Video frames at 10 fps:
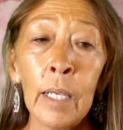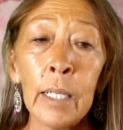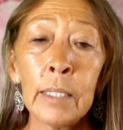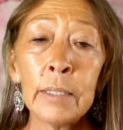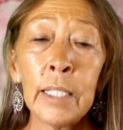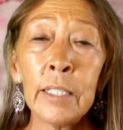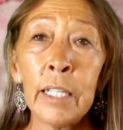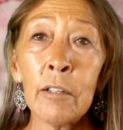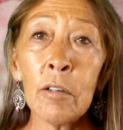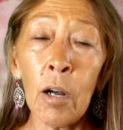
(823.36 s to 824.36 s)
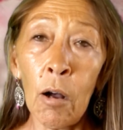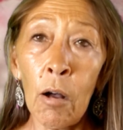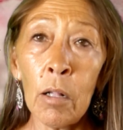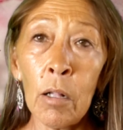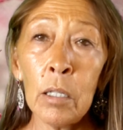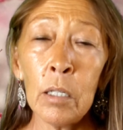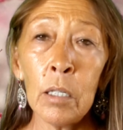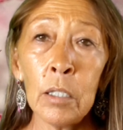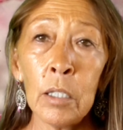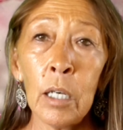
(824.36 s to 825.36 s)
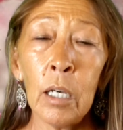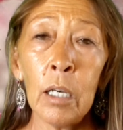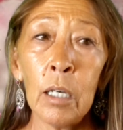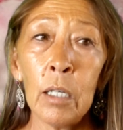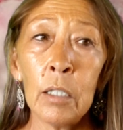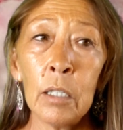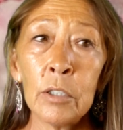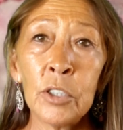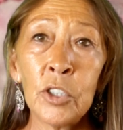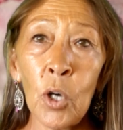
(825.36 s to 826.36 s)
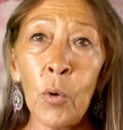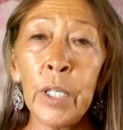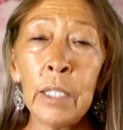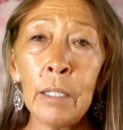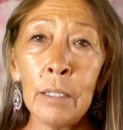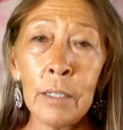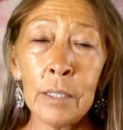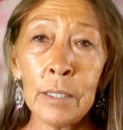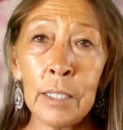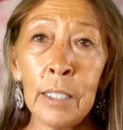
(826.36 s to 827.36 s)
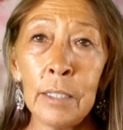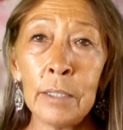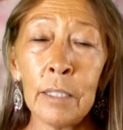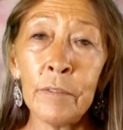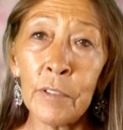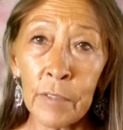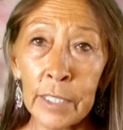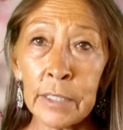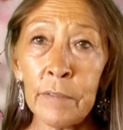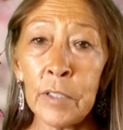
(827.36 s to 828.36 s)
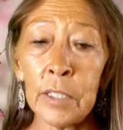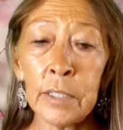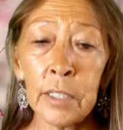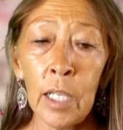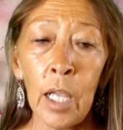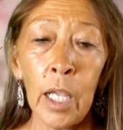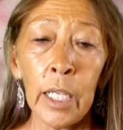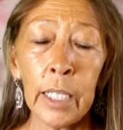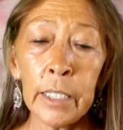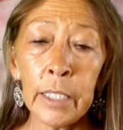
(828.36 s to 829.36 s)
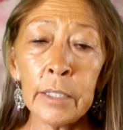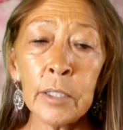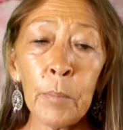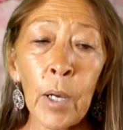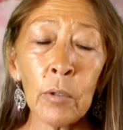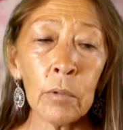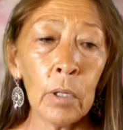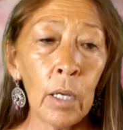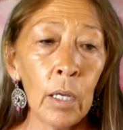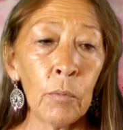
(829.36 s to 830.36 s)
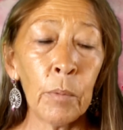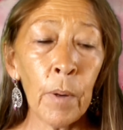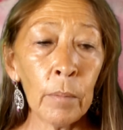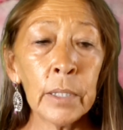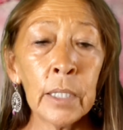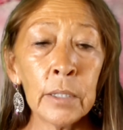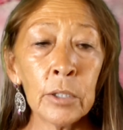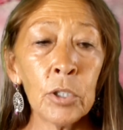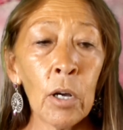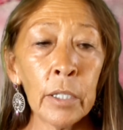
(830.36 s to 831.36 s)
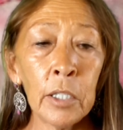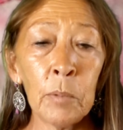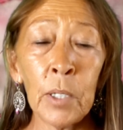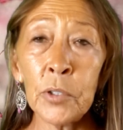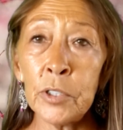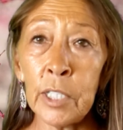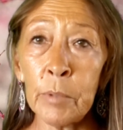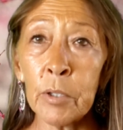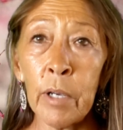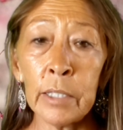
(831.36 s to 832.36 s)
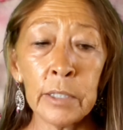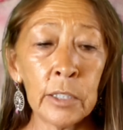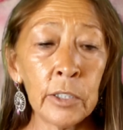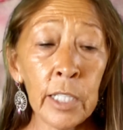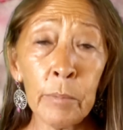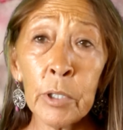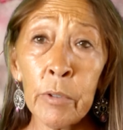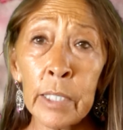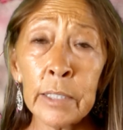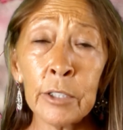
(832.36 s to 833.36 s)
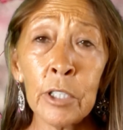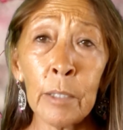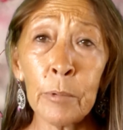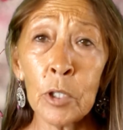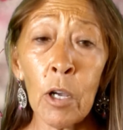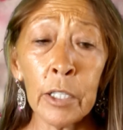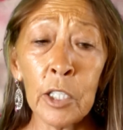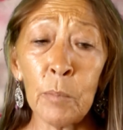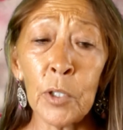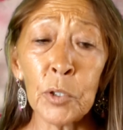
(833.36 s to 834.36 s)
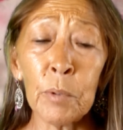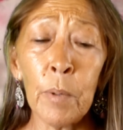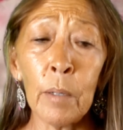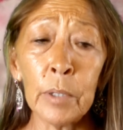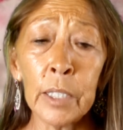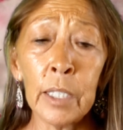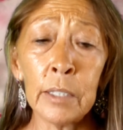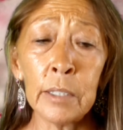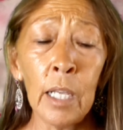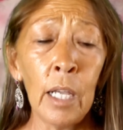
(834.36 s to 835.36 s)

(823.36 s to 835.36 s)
is that they are all sowing the seeds of divisiveness. It is about, Republicans are talking about the Democrats, and the Democrats are talking about the Republicans.